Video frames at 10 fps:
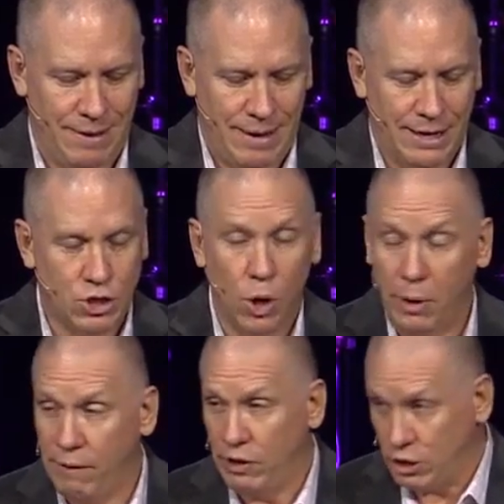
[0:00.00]
And so,
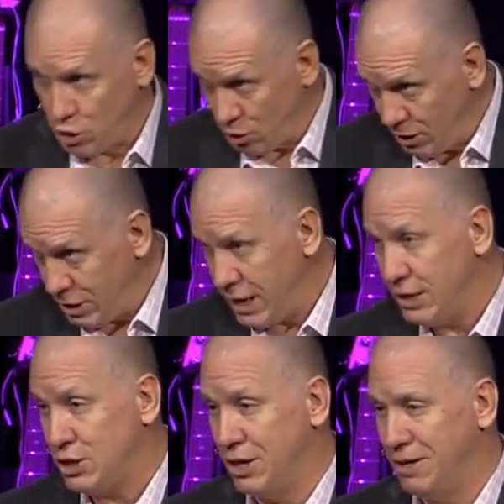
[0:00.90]
if it's your
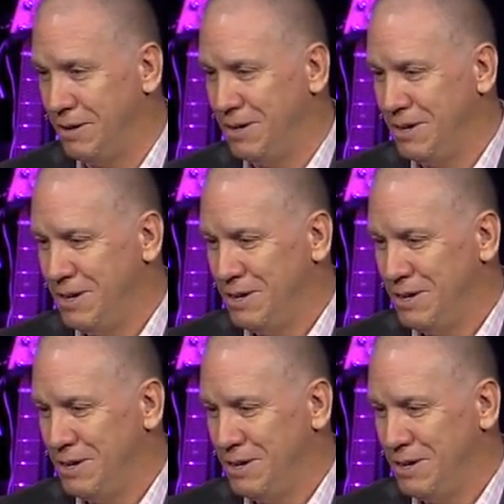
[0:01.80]
intention